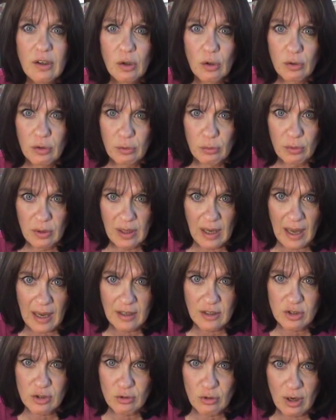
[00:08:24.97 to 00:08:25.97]
your
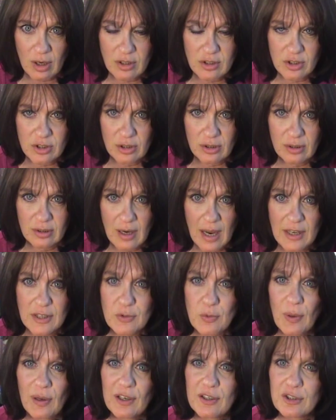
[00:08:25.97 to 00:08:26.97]
3-act structure
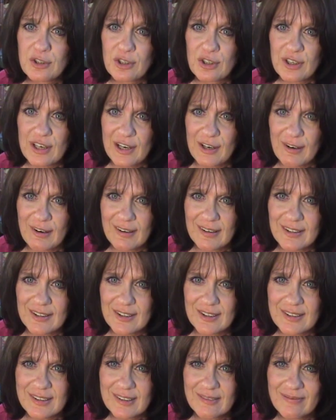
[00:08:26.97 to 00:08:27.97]
as well as your
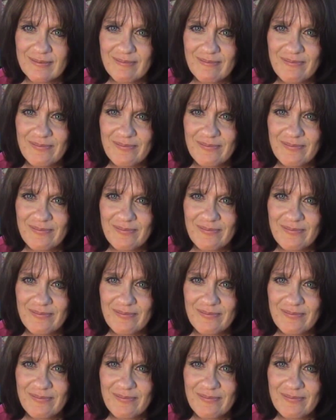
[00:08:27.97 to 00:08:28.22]
characters.